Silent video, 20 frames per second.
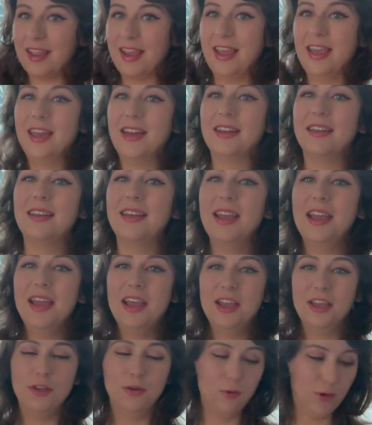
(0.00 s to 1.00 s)
and
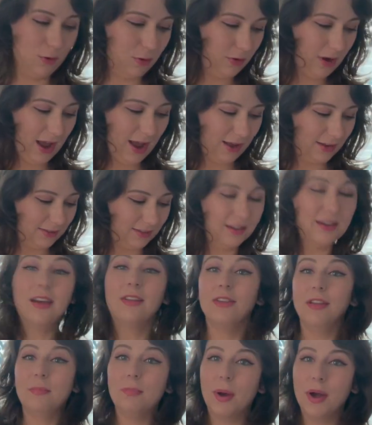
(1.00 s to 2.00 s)
you won't
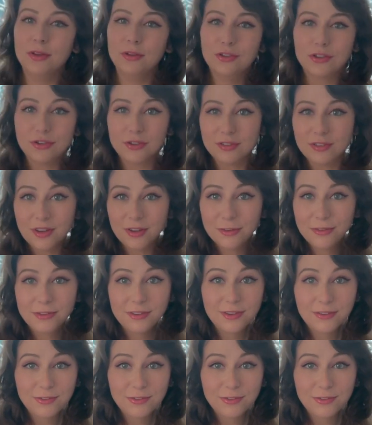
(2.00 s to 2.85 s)
accidentally punch yourself in the